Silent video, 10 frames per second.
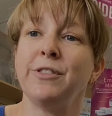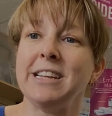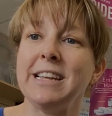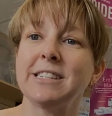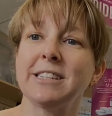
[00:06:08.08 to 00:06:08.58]

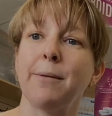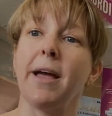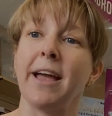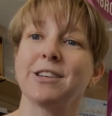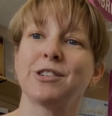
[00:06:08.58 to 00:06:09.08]
seen some
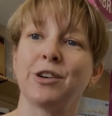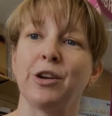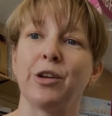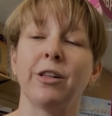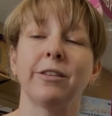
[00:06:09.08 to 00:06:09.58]

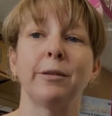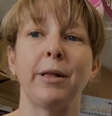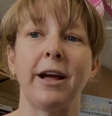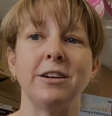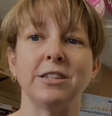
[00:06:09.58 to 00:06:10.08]
external
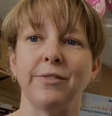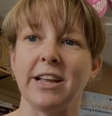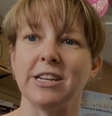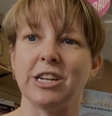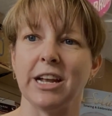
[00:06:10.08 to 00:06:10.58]
suppliers of
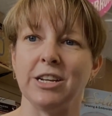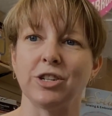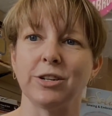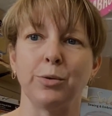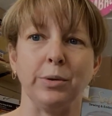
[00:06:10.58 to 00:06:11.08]
edge to
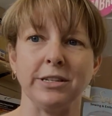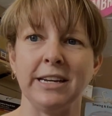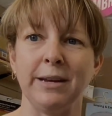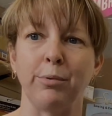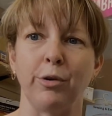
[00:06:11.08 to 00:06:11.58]
edge
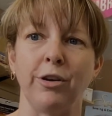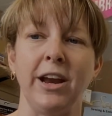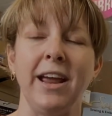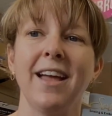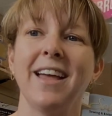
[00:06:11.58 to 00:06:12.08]
quilting
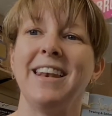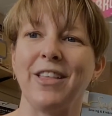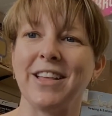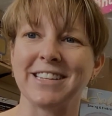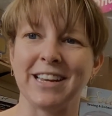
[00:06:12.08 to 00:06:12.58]
embroidery. Now
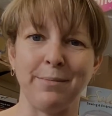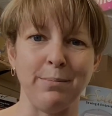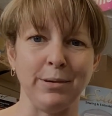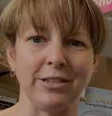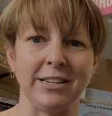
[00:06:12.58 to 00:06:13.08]
that's gonna be
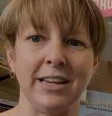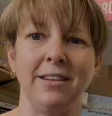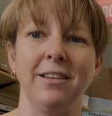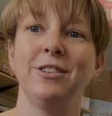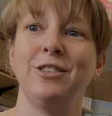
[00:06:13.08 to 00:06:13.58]
built
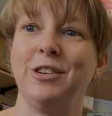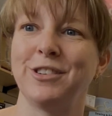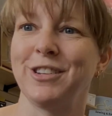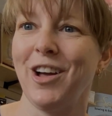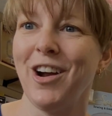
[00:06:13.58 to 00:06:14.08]
in to your
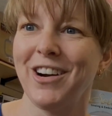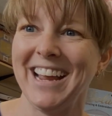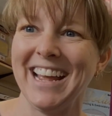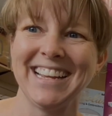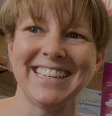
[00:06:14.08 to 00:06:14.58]

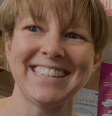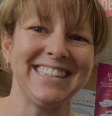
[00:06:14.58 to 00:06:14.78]
Solaris,